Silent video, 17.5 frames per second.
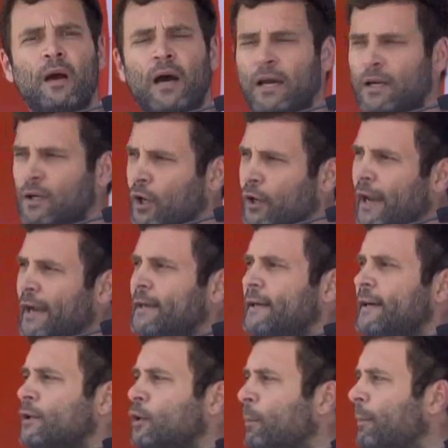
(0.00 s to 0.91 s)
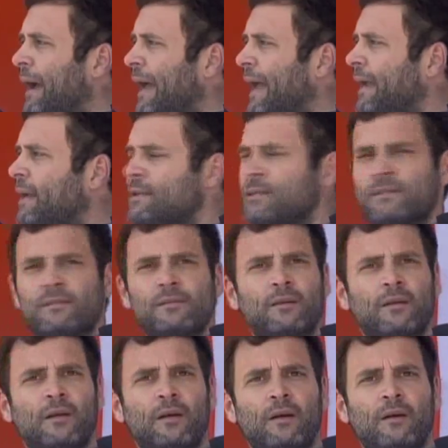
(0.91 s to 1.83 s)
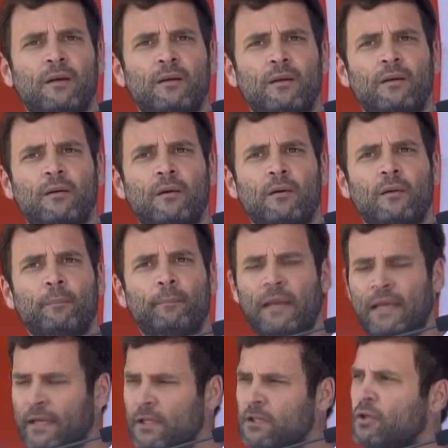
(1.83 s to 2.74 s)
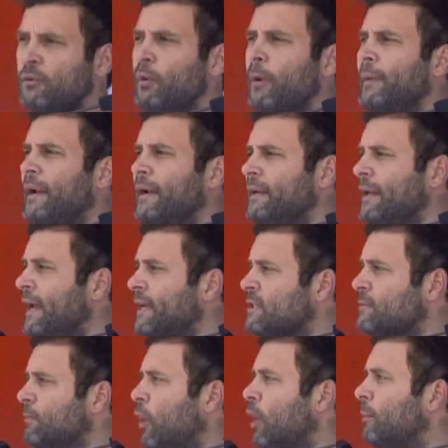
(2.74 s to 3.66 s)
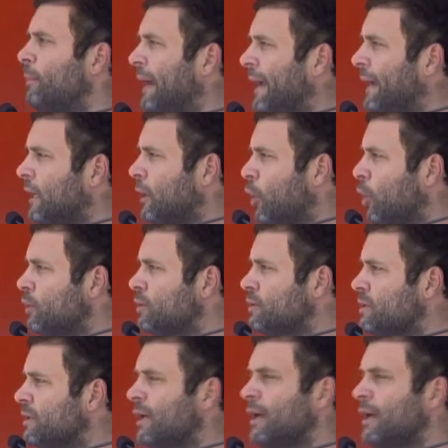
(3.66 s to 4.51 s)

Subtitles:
are connected to banks. Millions of women take small bank loans